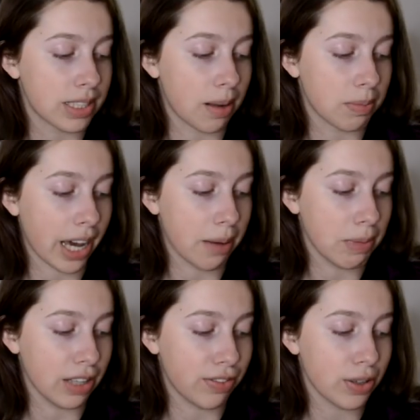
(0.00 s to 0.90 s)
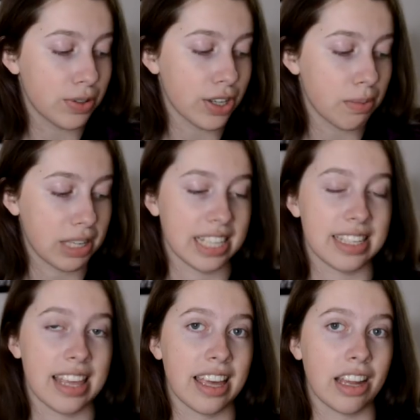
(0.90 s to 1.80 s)
sometime in the future because
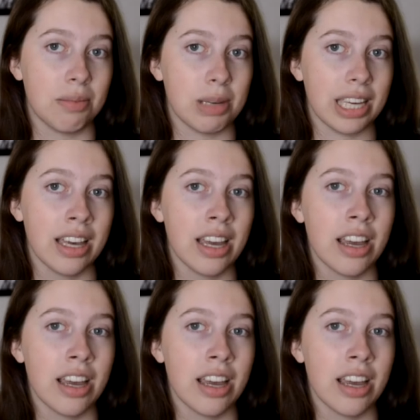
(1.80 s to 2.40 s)
I think it'll be